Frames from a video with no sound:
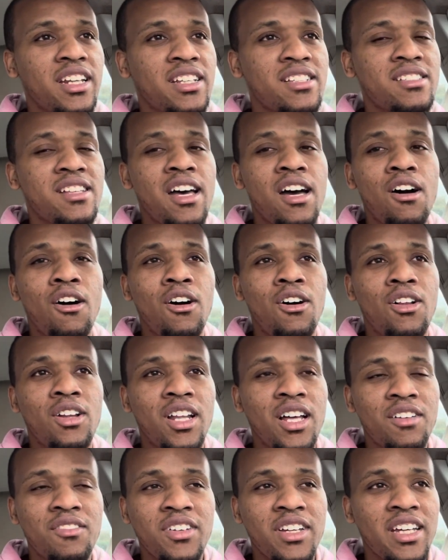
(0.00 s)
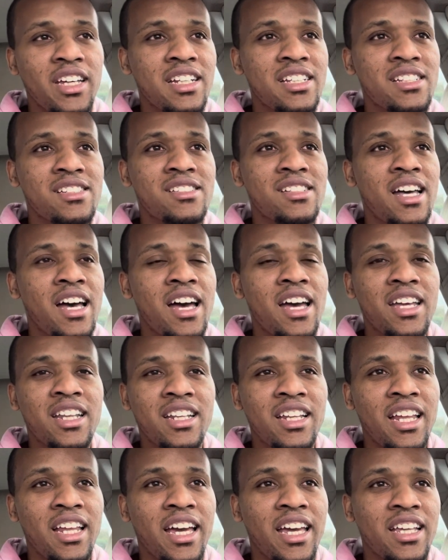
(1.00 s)
It's not all loving. It's not
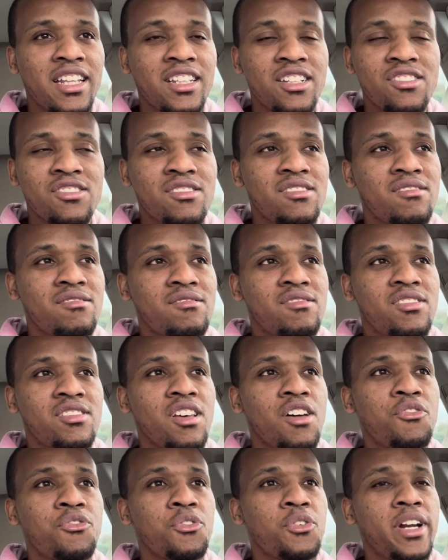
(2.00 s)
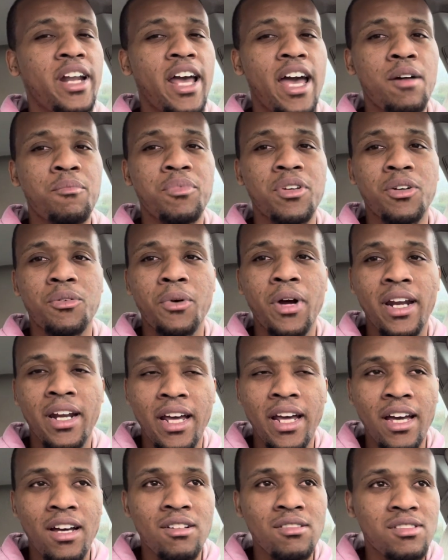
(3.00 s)
like, there's suffering happening right now.